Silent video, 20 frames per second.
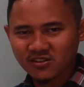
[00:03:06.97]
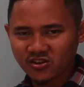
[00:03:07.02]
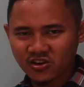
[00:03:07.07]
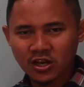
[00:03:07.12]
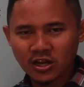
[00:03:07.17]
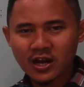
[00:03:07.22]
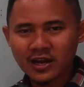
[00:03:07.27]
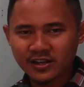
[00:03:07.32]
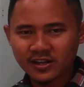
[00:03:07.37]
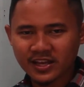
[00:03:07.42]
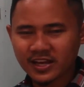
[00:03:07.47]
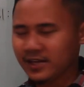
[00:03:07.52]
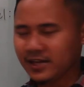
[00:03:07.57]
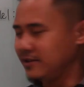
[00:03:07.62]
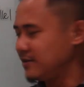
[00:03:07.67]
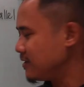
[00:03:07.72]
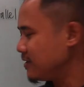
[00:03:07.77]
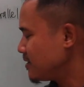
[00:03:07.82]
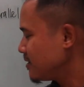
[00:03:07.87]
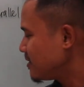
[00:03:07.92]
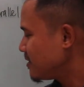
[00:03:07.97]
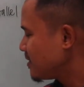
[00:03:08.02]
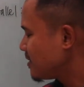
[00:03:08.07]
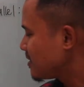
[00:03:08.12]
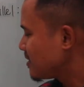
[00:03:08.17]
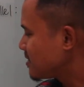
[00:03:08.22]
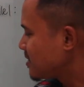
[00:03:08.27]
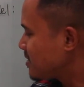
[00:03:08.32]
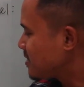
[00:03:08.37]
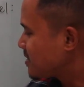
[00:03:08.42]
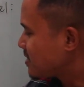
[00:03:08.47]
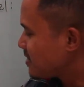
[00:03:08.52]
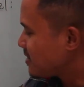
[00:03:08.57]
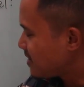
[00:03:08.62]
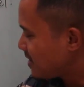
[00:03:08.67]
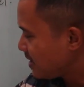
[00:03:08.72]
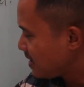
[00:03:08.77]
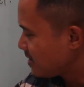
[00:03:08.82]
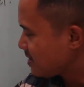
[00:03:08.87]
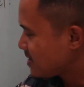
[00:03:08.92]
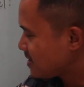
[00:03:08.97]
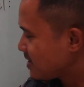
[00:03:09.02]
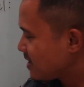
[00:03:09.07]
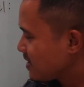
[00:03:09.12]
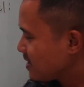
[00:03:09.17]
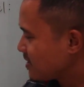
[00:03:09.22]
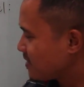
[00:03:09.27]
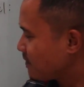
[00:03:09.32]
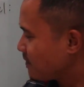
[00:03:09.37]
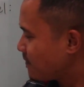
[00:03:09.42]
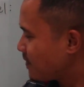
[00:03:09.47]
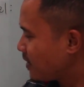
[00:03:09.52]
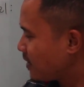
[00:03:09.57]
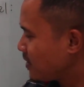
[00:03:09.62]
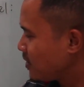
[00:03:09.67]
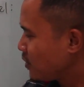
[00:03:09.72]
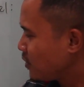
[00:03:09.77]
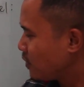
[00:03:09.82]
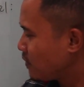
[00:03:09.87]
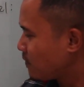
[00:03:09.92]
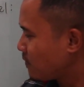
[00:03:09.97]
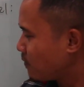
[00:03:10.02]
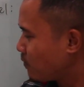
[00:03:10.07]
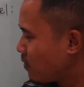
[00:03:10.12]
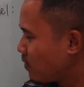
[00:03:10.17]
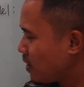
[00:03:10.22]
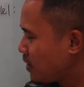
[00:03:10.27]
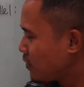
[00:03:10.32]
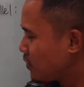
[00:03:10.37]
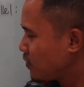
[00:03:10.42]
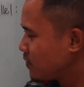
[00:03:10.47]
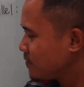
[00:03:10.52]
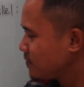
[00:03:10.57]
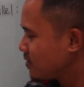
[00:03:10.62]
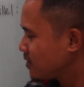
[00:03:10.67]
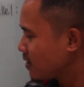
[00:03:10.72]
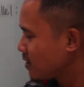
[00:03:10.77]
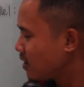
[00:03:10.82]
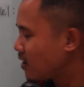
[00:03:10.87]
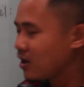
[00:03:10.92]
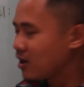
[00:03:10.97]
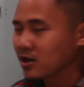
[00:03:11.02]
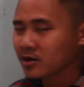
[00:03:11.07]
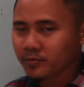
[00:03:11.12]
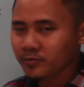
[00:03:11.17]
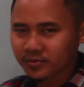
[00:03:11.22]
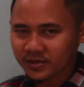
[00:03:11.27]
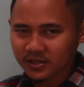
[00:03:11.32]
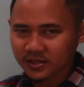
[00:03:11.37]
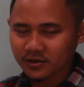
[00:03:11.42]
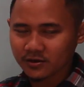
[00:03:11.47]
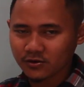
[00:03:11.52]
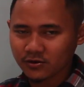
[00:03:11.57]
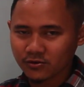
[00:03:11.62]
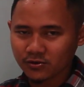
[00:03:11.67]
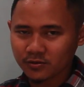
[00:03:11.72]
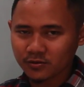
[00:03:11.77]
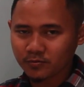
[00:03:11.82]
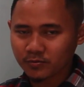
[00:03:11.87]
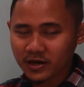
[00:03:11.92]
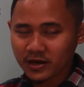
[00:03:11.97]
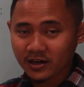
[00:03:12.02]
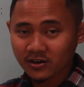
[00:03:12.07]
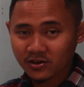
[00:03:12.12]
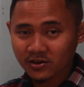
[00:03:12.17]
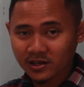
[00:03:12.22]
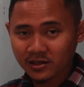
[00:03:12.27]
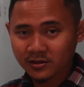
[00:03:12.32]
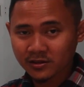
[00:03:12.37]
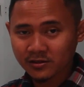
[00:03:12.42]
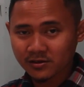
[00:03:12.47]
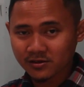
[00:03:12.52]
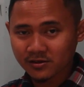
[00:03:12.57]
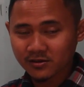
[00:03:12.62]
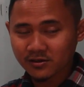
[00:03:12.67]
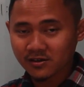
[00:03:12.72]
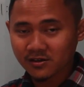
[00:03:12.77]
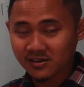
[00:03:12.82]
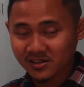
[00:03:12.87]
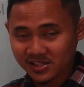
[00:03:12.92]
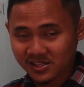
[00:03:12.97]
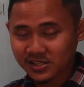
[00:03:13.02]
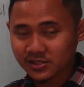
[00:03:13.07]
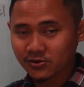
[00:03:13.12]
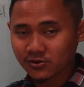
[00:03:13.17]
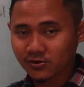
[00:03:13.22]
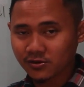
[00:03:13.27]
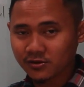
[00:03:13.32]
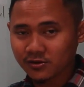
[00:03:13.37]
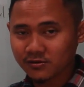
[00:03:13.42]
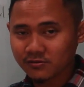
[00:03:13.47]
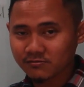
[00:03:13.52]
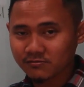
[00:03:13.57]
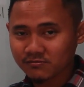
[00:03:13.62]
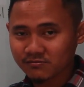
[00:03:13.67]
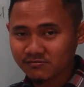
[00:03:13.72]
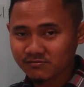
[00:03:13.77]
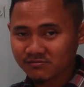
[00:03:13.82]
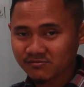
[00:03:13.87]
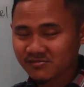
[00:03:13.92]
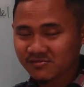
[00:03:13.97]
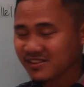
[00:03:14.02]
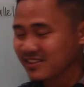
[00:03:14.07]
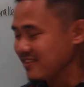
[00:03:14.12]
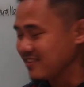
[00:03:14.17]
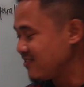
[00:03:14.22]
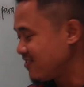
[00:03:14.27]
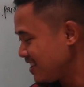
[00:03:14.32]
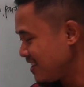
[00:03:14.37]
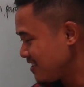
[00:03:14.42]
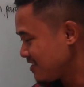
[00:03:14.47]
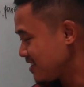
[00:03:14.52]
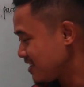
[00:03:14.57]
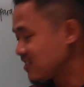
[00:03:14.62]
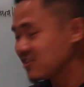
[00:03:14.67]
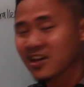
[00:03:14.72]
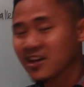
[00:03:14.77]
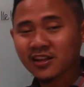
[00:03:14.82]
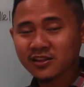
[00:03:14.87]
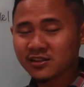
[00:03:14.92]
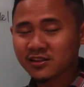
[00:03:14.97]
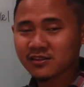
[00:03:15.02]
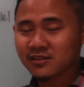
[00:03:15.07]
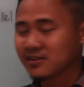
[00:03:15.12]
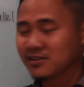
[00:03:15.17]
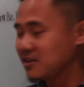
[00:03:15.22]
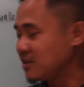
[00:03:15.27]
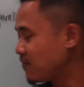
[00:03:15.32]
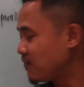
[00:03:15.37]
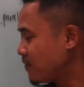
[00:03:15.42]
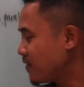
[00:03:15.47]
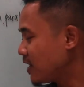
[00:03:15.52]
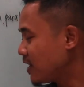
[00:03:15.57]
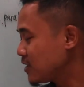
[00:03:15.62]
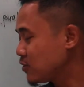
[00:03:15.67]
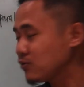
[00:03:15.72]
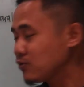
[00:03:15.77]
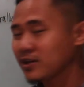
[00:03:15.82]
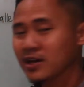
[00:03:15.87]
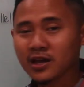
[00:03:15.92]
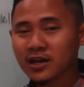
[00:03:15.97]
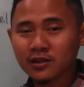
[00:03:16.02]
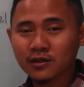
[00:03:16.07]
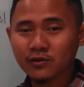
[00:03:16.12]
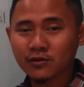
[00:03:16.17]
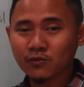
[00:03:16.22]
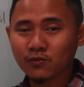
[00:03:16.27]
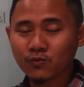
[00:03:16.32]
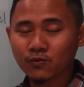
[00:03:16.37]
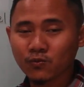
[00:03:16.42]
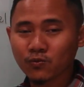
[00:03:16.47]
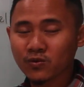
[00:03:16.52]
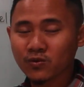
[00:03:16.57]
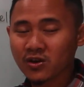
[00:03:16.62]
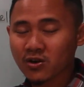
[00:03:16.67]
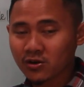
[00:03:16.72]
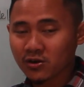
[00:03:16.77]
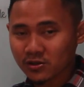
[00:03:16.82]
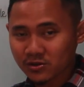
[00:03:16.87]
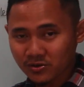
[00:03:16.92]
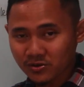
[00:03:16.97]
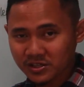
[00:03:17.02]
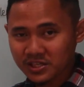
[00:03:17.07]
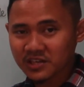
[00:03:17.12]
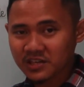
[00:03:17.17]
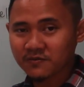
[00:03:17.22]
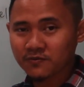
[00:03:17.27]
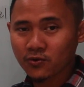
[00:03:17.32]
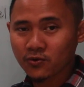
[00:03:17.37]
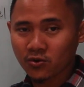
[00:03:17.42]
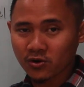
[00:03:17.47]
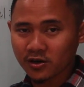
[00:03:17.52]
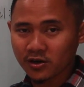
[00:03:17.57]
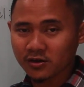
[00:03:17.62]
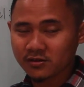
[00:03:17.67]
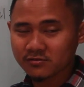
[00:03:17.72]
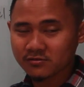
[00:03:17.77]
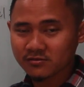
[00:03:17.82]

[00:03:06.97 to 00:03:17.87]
Not yet. Since this is the value of 1 over Rp or parallel resistor. This is not the value that we are looking for.